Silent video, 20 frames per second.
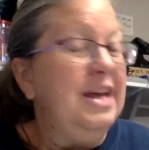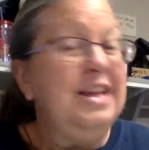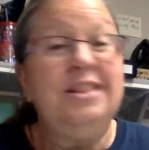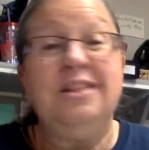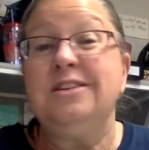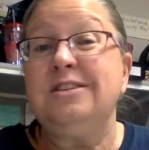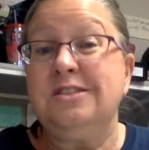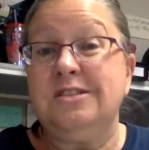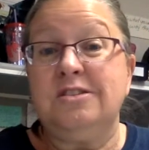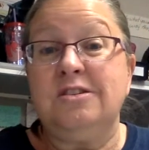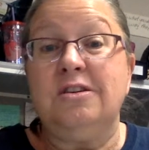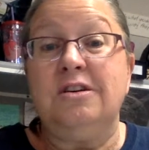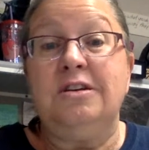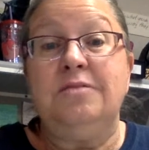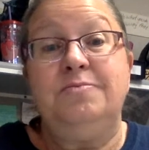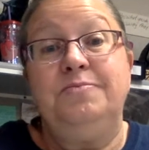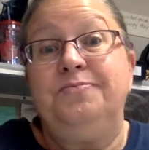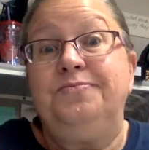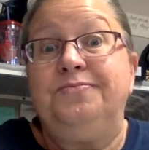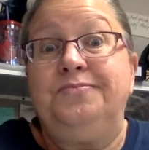looks
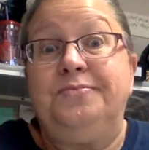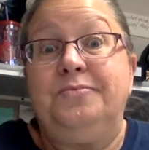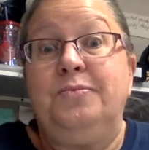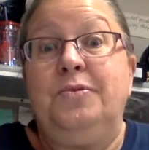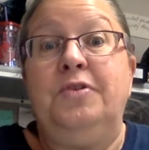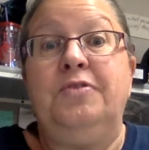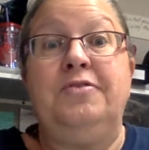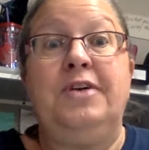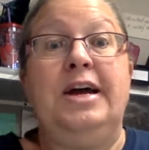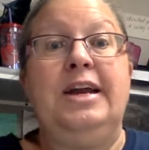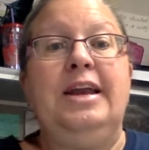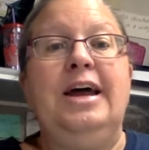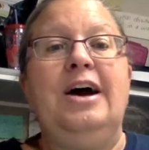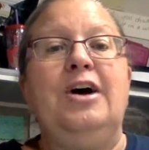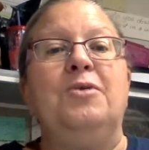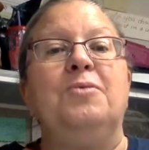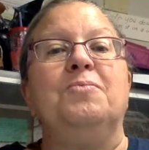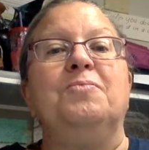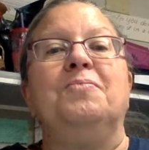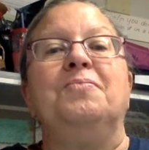good. We'll find
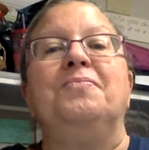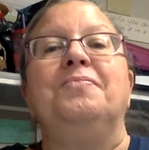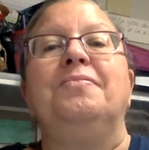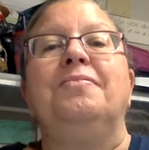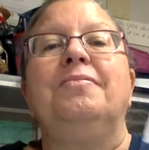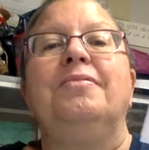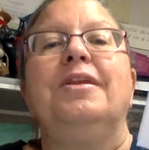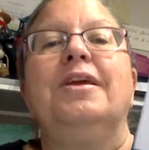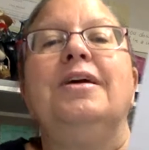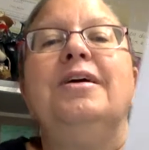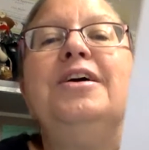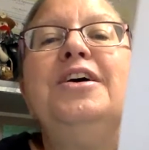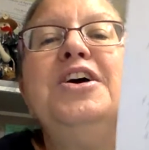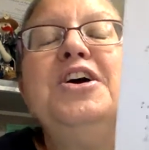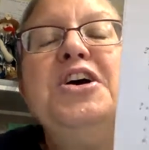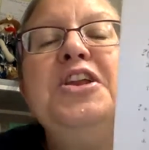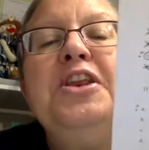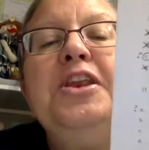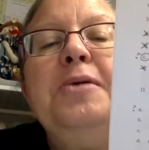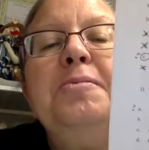out.
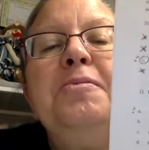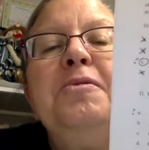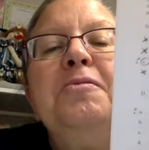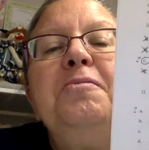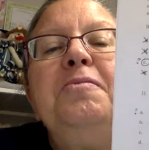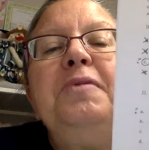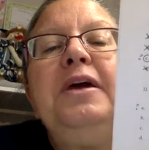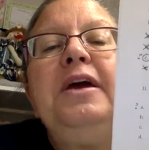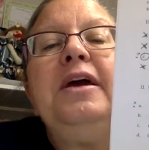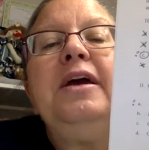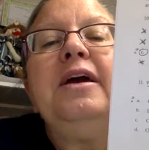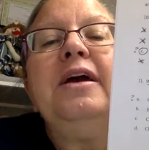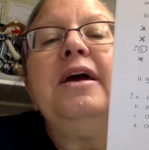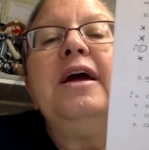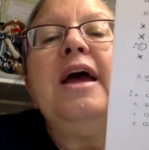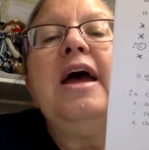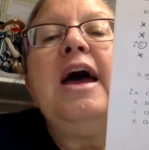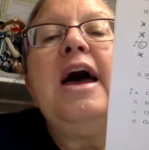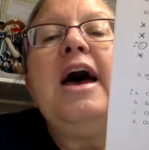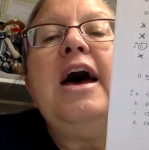Number B.
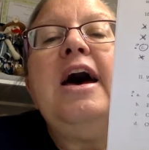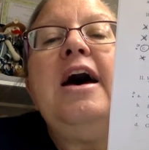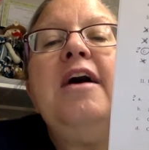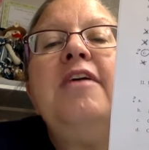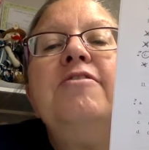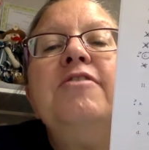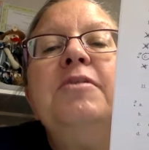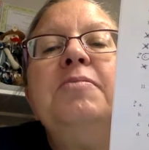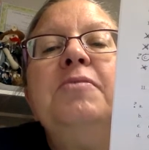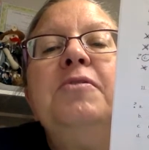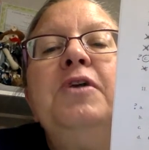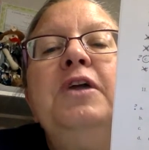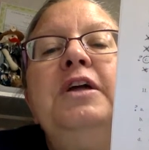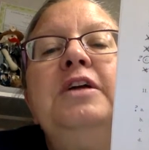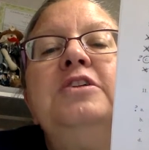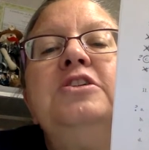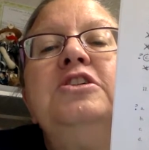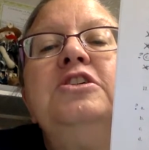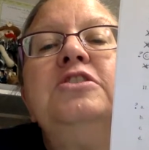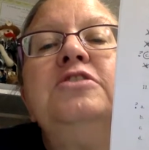Every
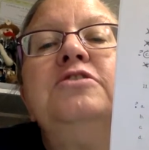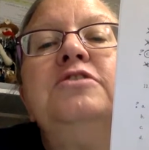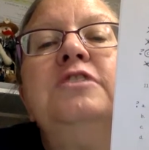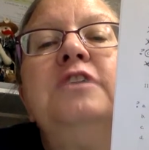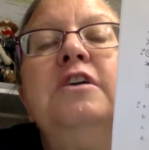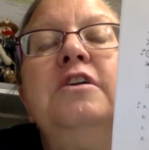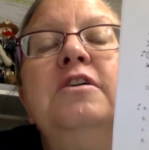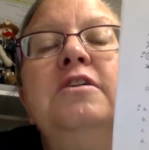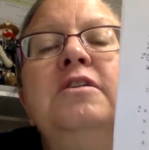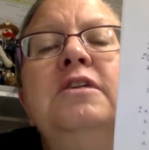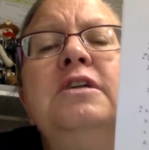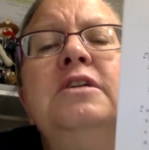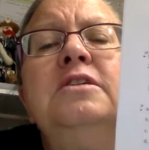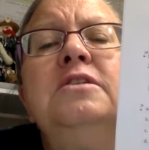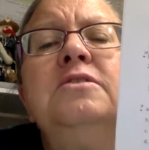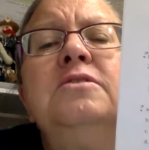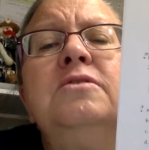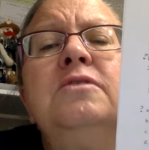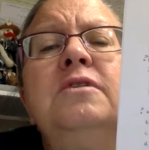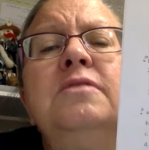morning children are early to
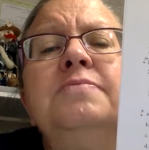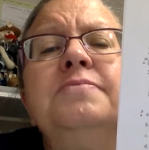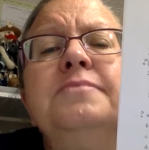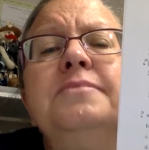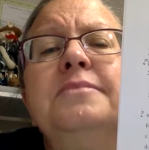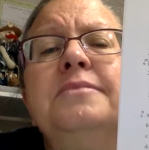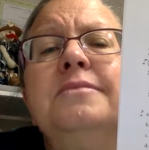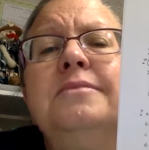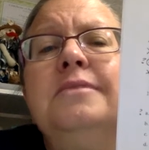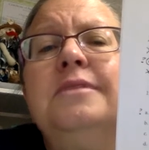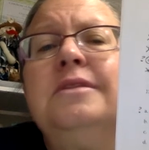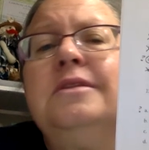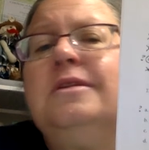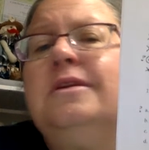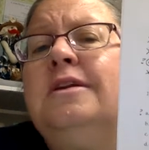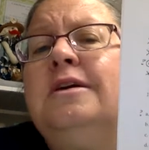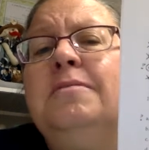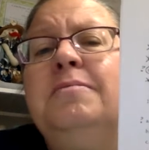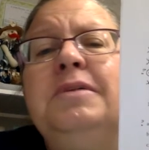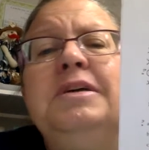school.
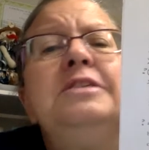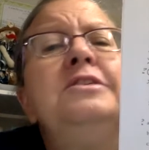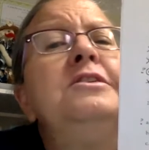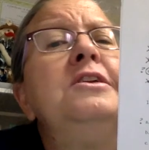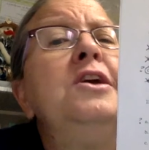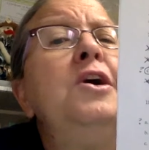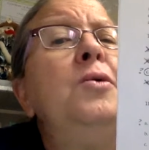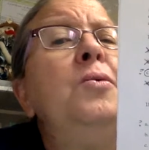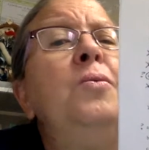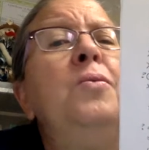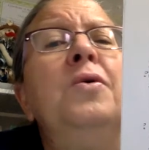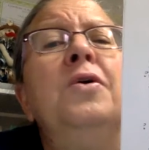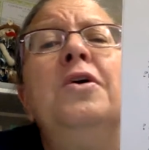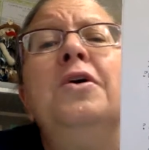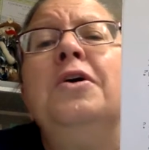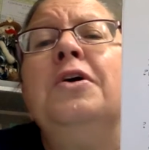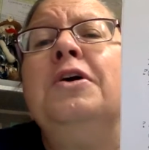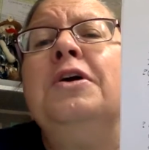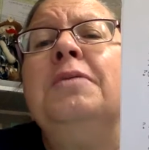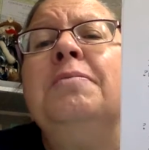Didn't mention a
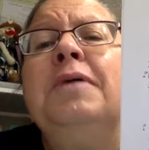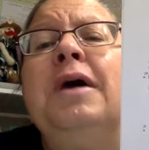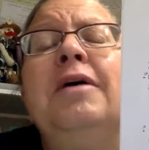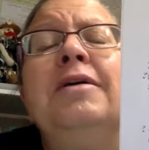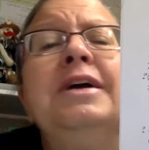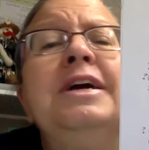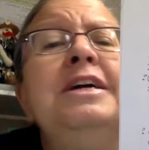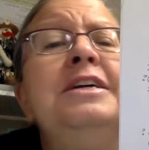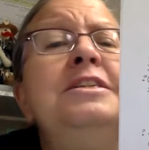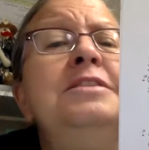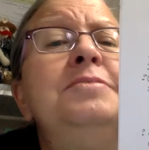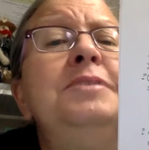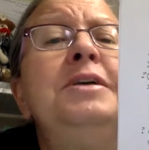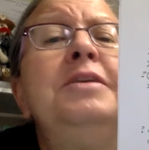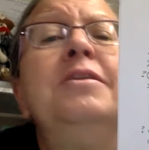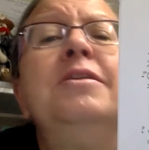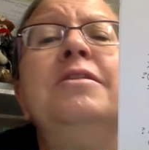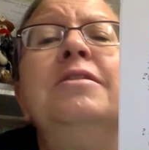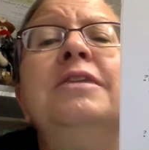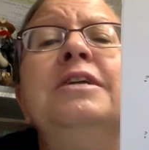word about kids
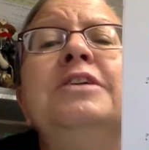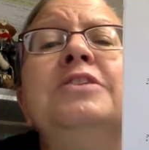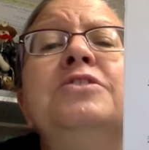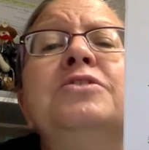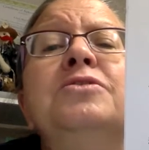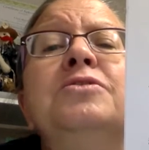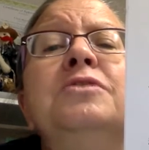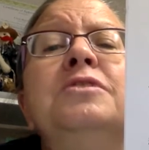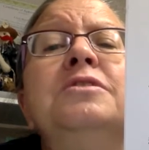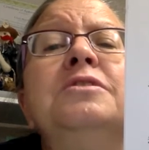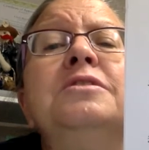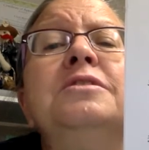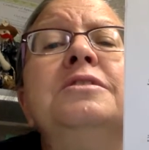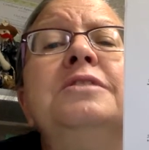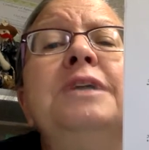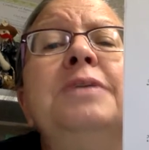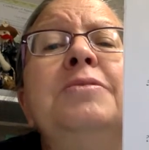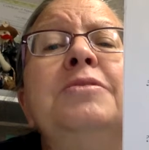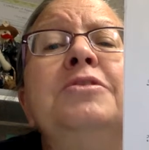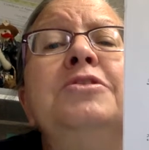being early to school.
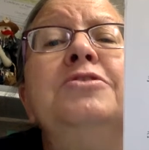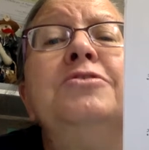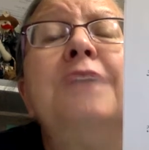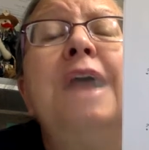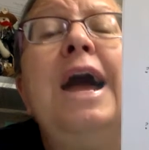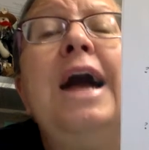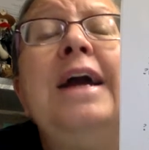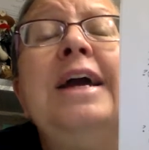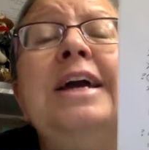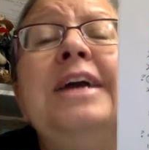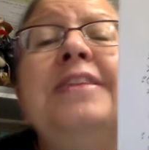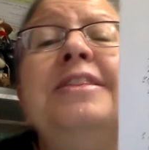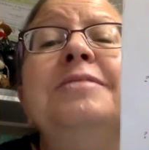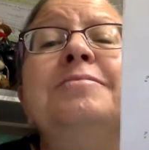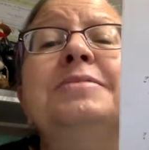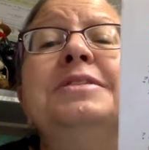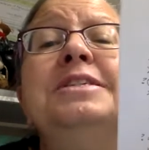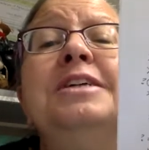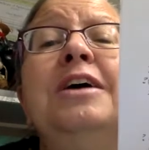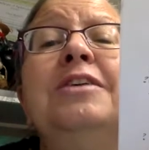They were dragging
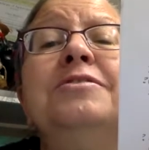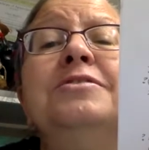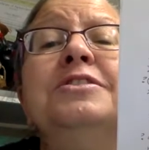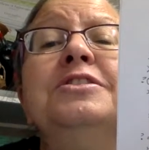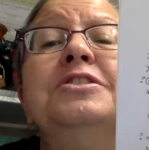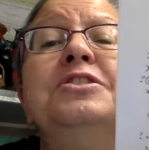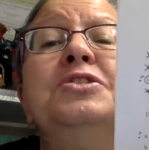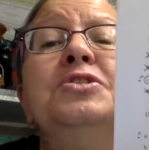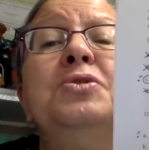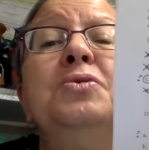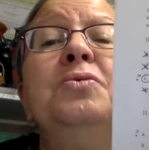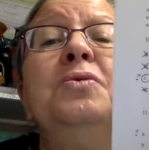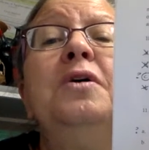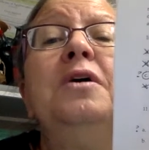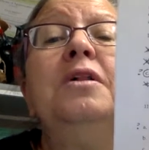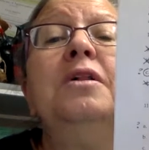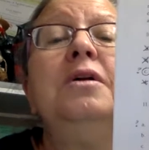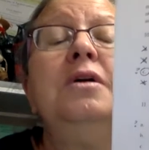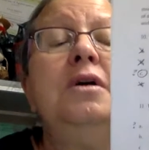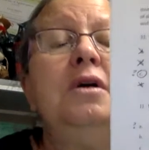themselves to
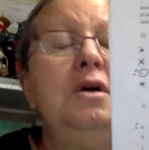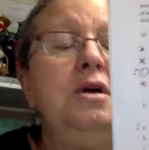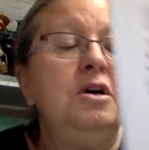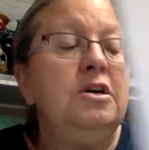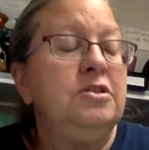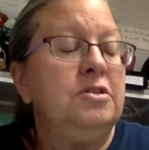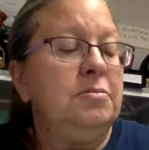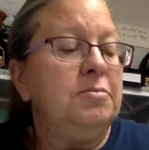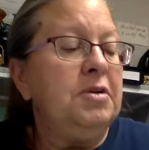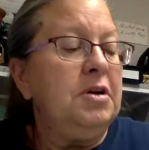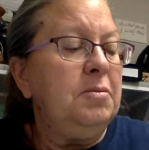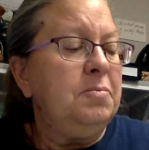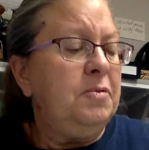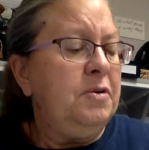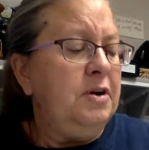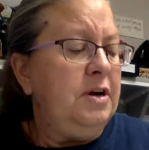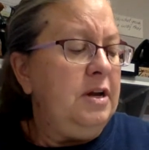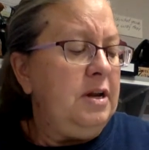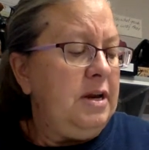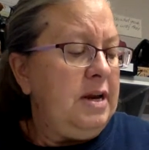school. So I'm going to
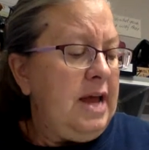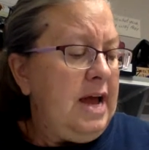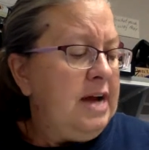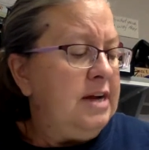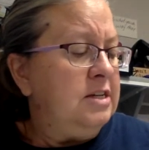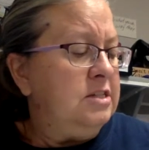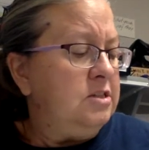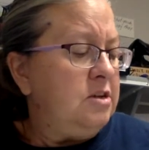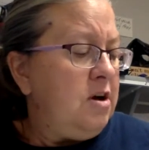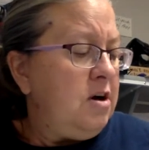put an X